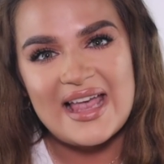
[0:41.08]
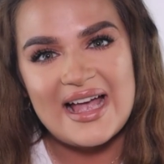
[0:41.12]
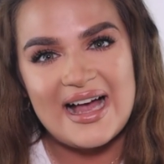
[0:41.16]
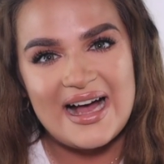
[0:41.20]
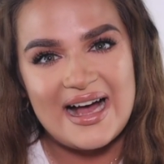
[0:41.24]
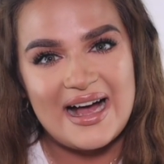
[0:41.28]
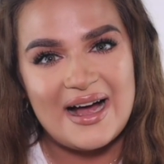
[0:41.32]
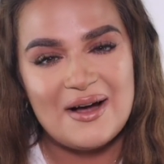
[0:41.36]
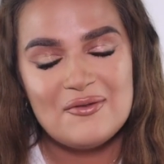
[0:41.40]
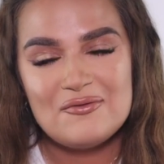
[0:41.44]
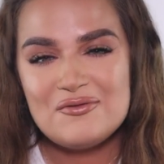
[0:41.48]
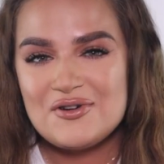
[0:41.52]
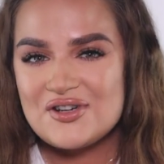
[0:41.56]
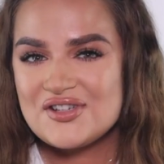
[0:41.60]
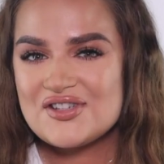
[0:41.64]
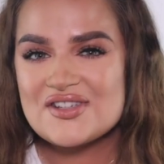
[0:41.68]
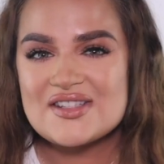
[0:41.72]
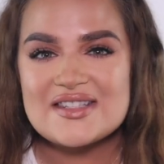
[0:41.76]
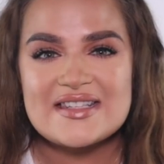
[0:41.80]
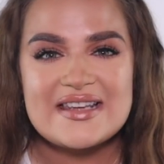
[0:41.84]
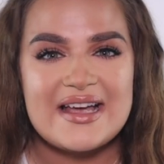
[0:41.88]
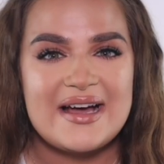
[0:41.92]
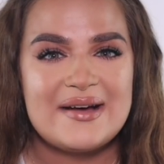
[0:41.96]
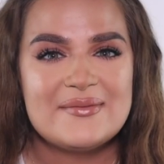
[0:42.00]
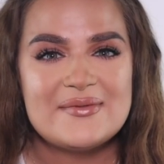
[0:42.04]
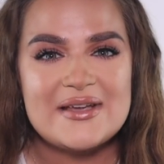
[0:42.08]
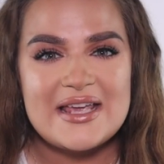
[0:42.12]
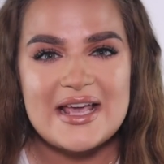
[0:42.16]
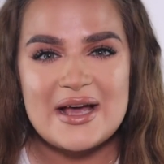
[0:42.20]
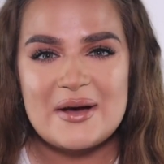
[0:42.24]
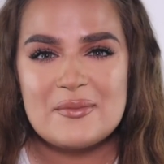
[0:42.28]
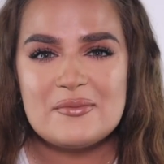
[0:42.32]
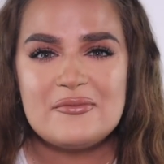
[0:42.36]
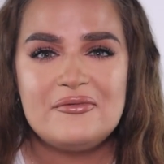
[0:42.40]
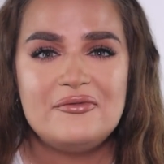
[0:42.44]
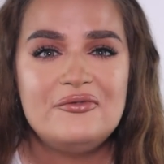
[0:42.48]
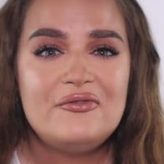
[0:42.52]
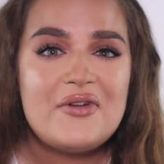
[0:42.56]
Uh, which is coming
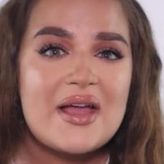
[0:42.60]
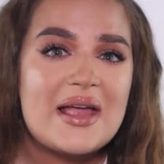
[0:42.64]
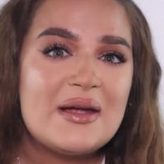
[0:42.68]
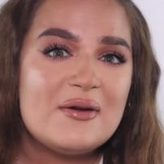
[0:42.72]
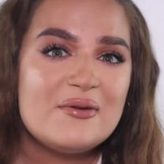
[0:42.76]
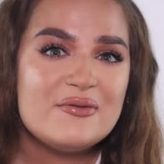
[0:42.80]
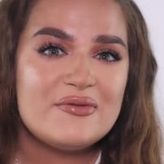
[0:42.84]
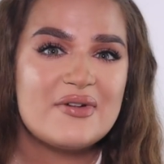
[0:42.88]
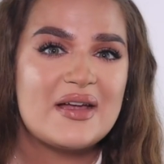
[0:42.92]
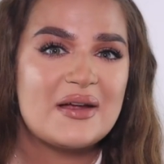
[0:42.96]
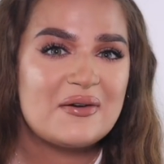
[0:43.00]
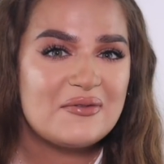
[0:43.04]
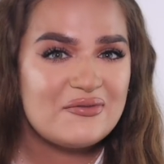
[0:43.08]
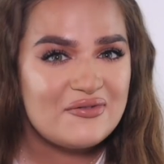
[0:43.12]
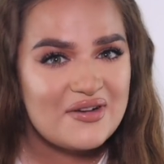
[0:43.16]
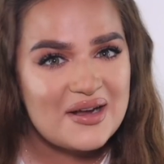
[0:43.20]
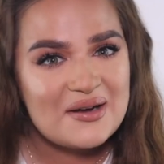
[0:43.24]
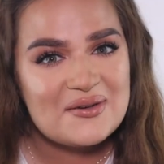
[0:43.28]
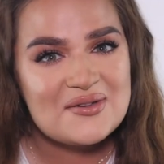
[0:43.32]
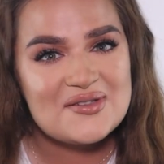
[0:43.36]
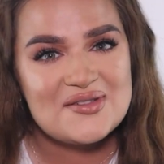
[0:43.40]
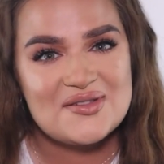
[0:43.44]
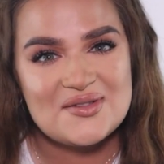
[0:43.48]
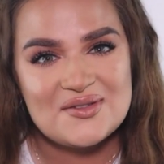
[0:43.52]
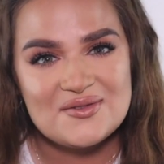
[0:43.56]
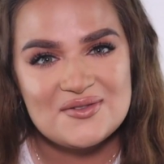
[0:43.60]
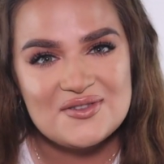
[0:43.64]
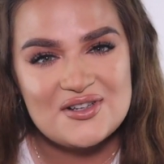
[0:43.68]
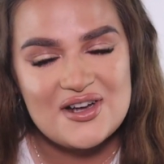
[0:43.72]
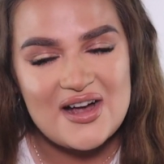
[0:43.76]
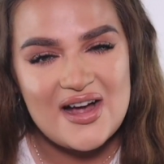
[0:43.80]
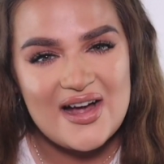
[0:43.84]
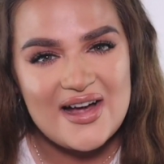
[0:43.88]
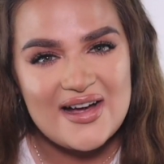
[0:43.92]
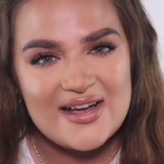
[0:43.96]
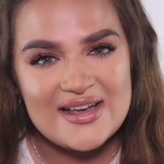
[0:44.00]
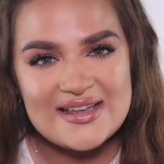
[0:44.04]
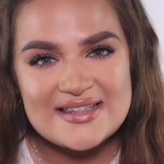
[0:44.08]
up very, very, very soon,
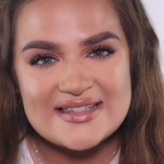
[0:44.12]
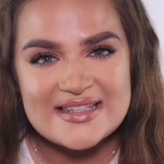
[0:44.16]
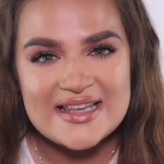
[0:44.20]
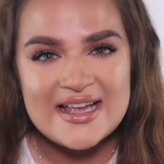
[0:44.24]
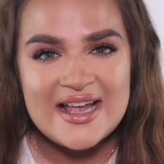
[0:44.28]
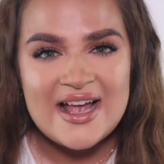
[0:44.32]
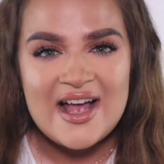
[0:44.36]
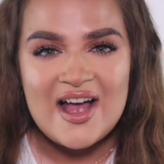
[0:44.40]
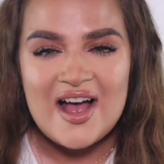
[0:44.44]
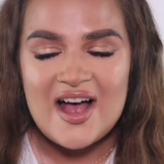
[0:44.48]
guys.